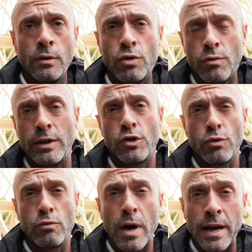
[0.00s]

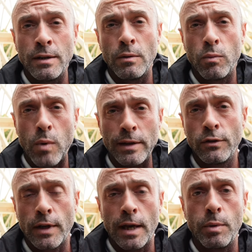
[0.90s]
Torrential rain
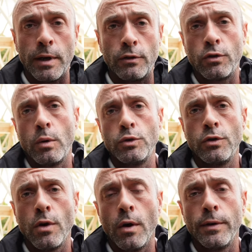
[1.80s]
Wednesday, but they
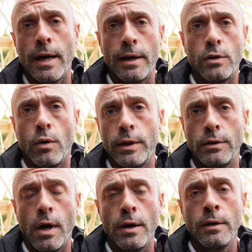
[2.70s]
soldiered on and got it
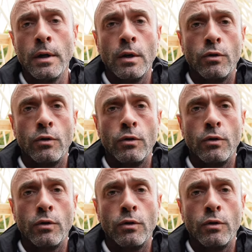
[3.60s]
done.